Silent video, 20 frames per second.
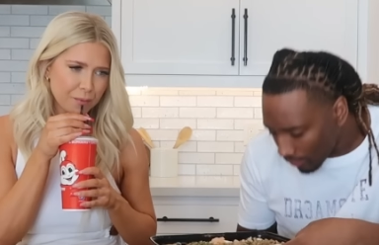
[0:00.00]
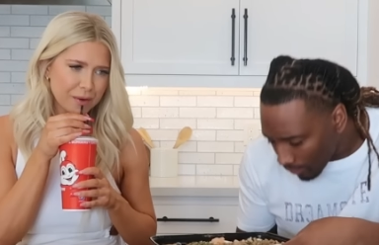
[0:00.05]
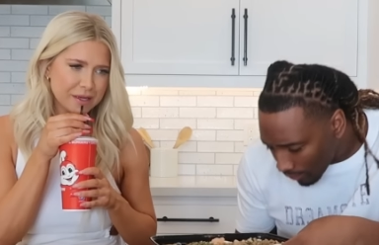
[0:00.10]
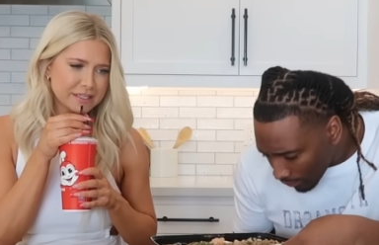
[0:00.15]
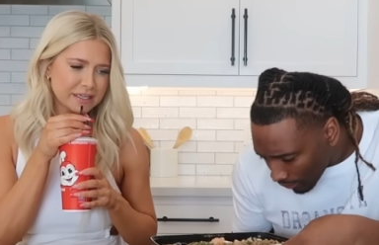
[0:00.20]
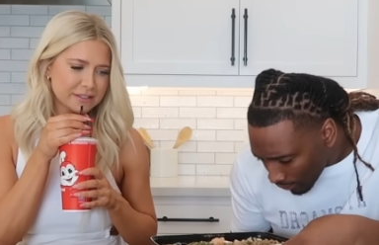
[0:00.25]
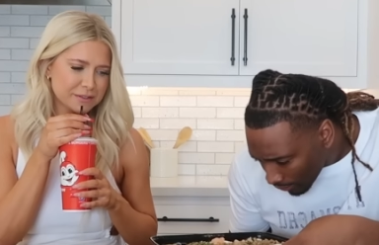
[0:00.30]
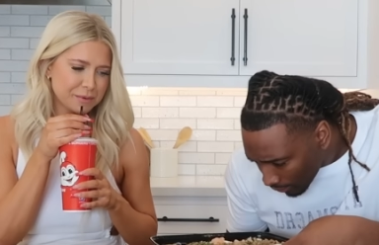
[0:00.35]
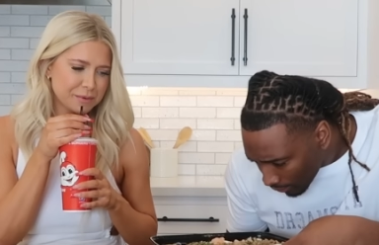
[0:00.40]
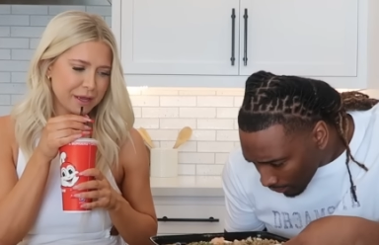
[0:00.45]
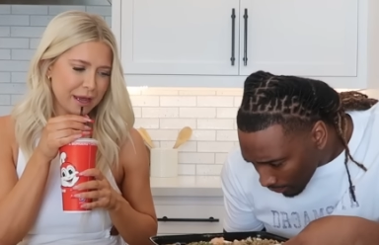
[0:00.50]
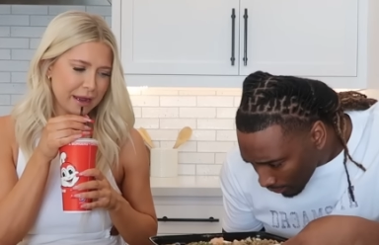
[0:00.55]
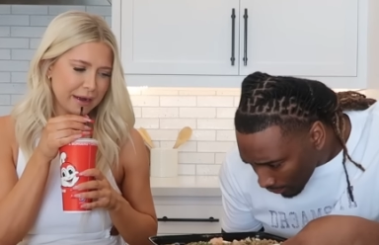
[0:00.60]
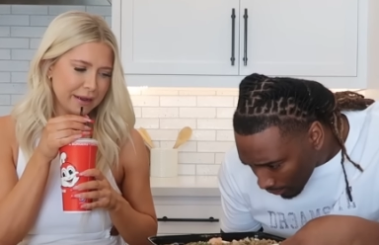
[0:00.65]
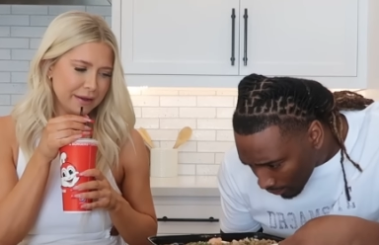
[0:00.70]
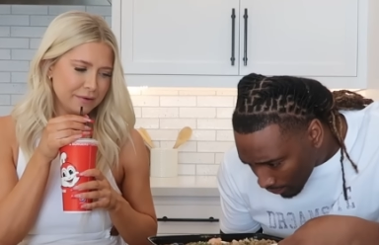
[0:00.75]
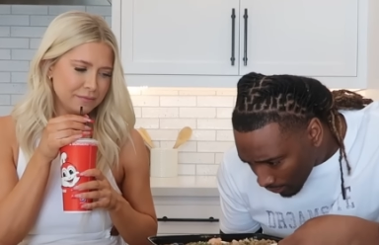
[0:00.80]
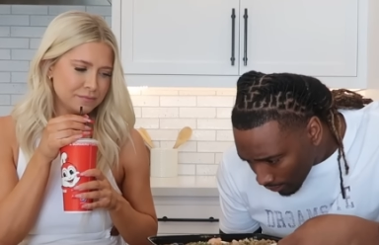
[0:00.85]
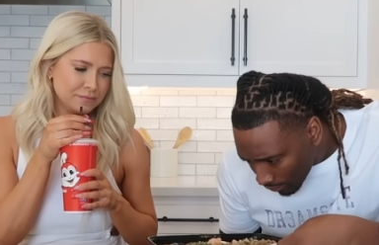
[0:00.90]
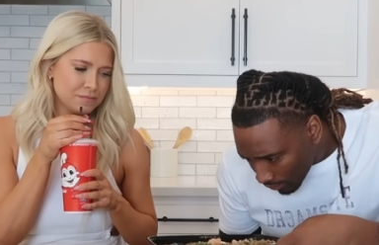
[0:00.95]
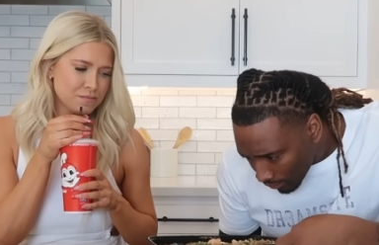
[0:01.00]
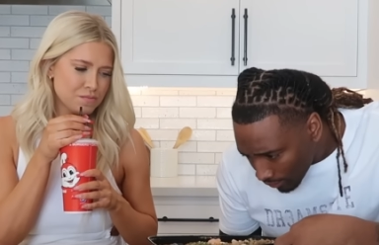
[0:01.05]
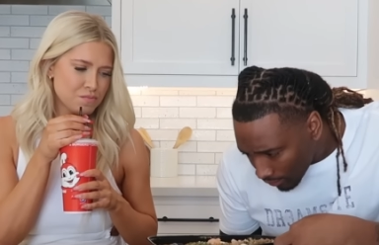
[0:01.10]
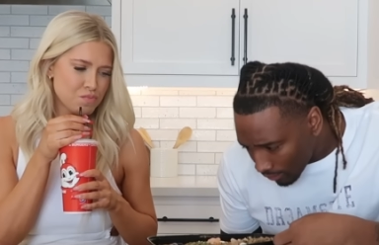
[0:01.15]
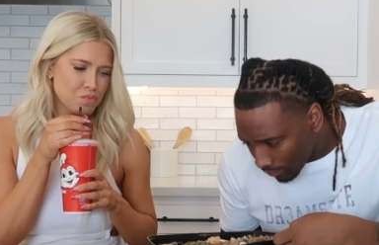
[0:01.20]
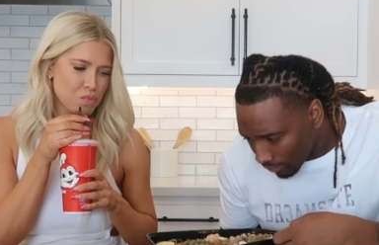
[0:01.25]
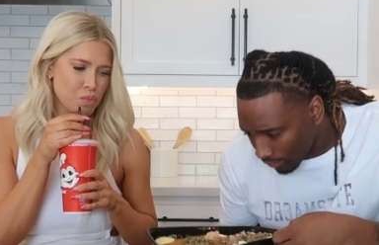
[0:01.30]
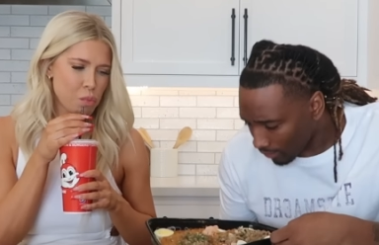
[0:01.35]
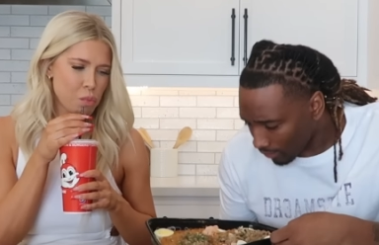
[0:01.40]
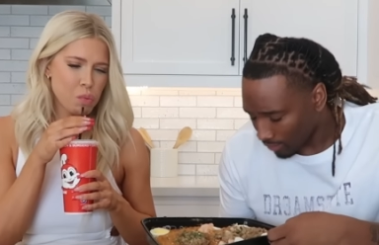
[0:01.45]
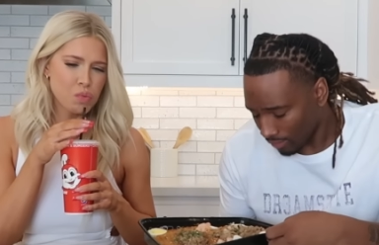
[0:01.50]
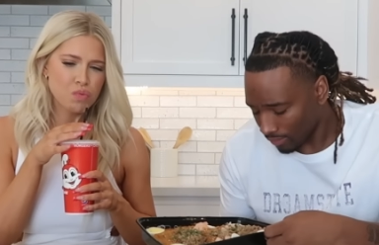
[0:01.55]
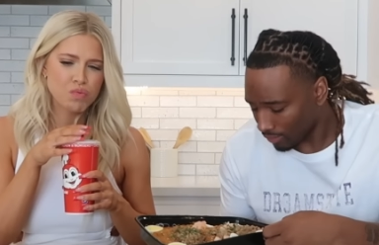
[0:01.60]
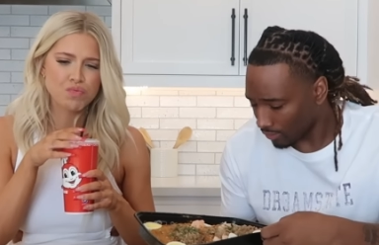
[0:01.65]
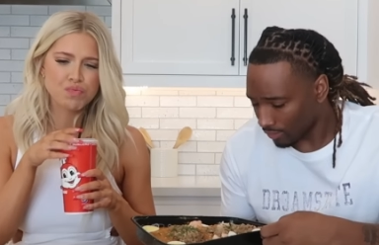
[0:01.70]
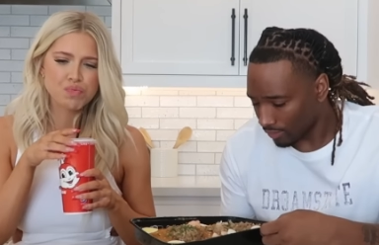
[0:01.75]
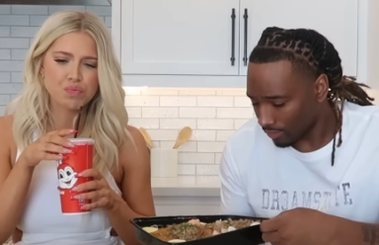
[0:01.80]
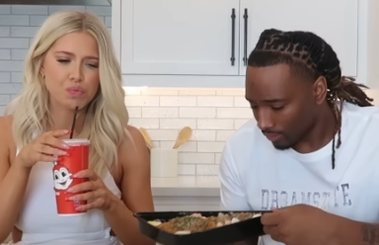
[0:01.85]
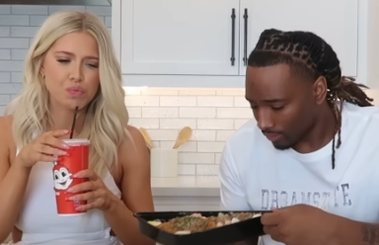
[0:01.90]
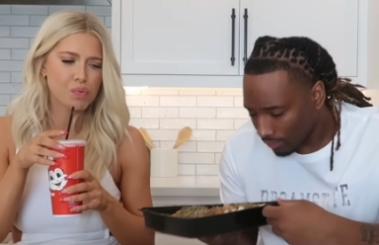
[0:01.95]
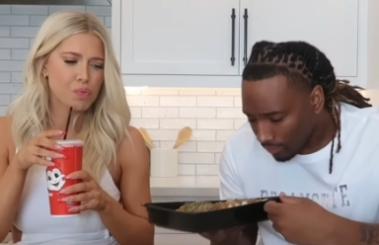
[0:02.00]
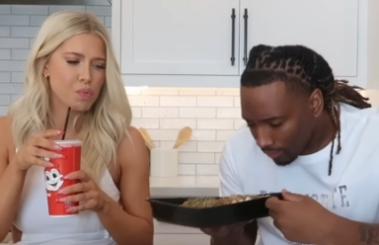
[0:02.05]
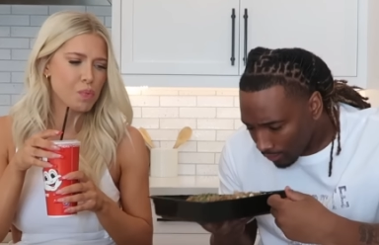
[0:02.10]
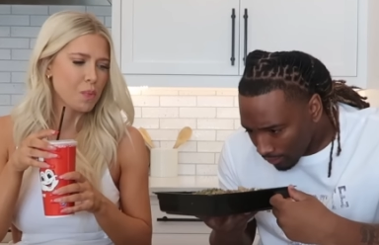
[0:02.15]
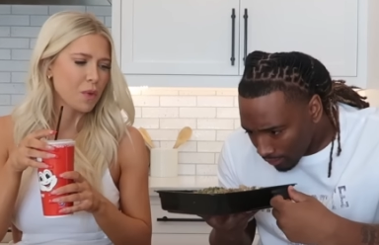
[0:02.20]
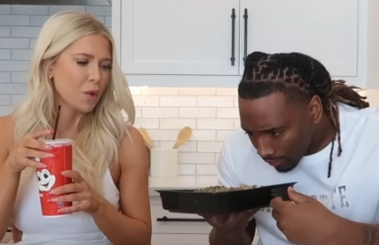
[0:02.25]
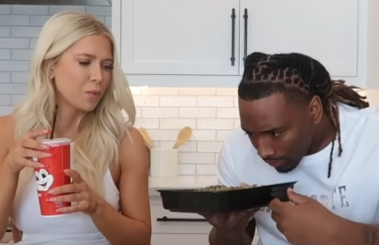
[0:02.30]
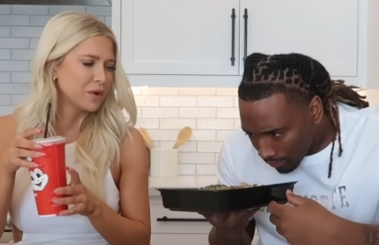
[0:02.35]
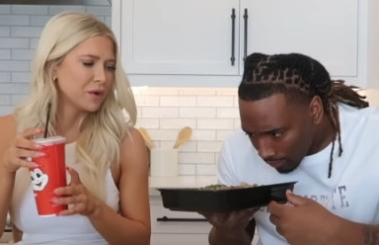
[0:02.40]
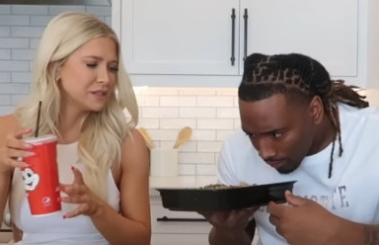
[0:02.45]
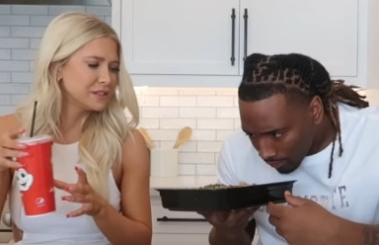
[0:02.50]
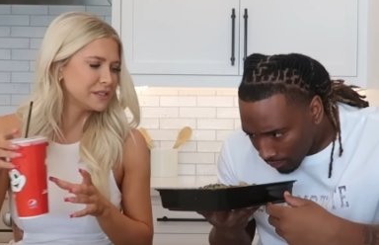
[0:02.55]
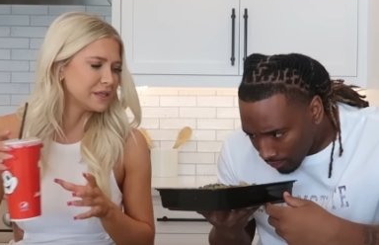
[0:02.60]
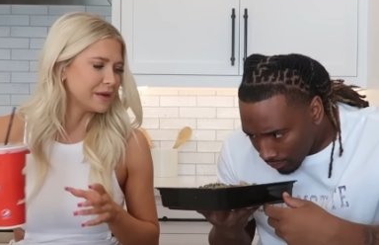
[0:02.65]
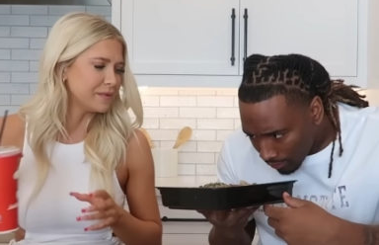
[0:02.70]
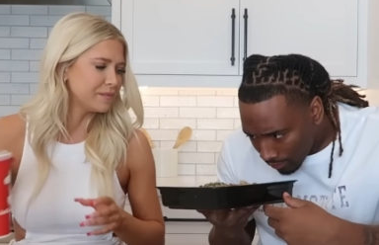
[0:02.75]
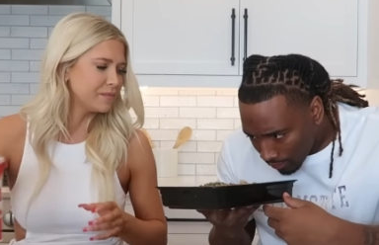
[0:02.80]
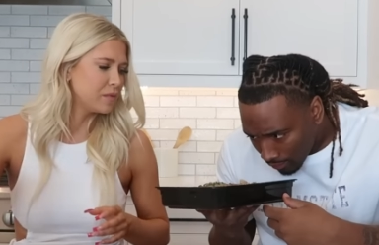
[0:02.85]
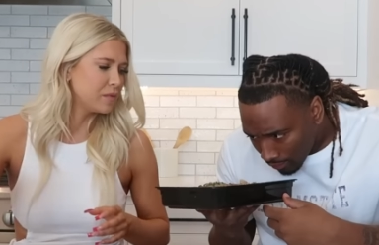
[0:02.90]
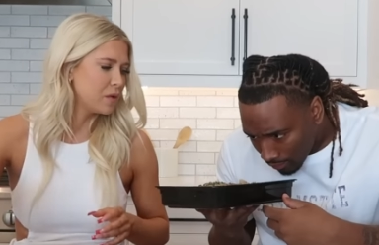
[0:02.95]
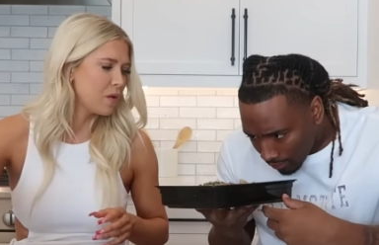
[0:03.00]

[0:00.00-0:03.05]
Speaker 1: Wait, that's spaghetti. Mm -mm. What is it?